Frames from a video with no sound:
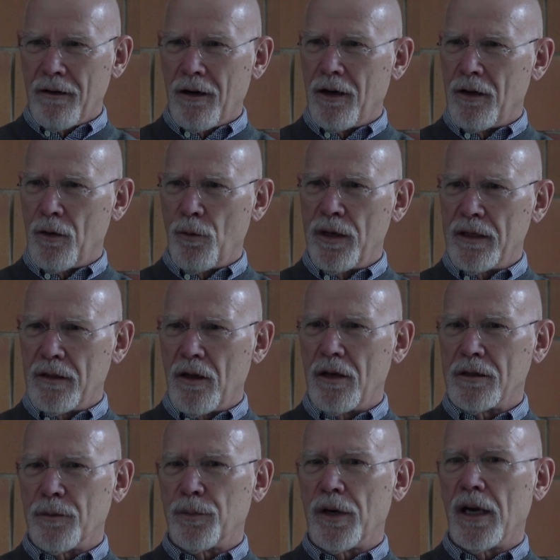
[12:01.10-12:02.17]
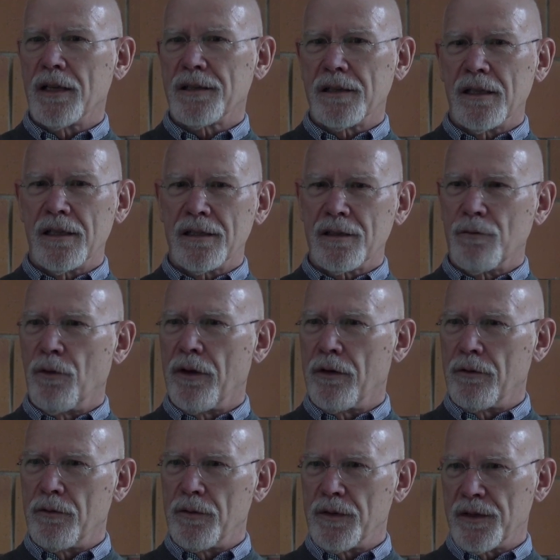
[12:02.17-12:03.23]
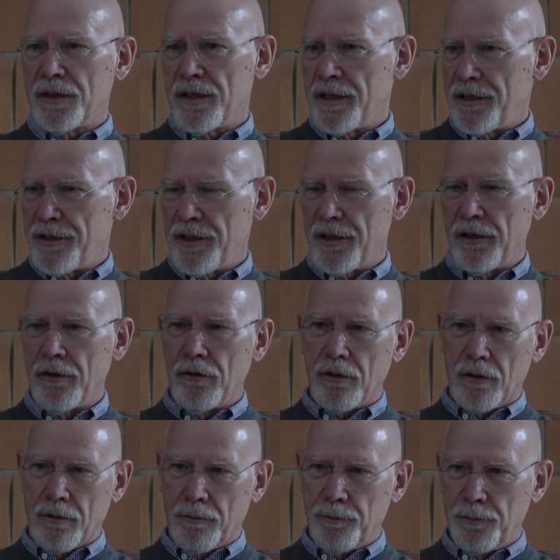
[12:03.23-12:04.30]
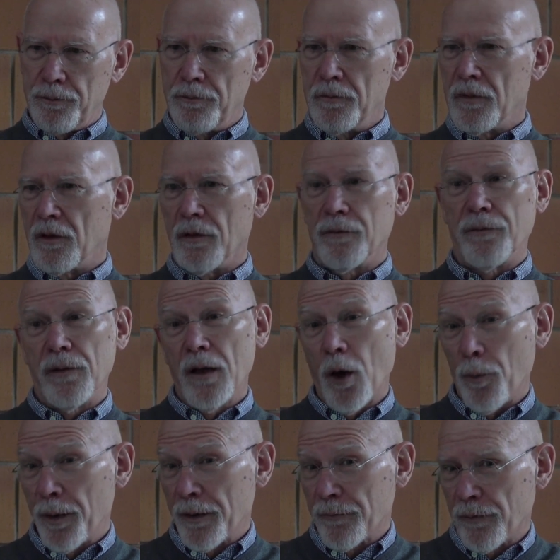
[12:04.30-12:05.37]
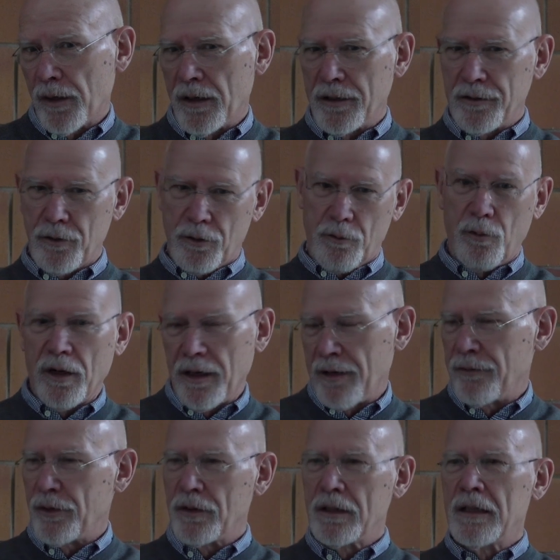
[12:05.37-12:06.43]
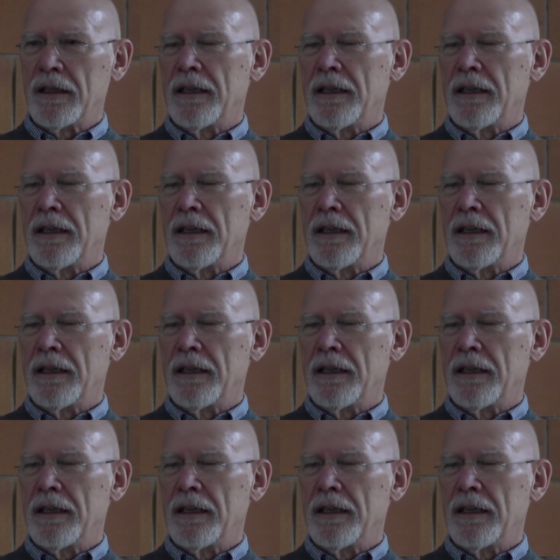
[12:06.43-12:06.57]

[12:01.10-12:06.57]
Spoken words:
all the way along the process, whether it was teaching or helping fund or whatever,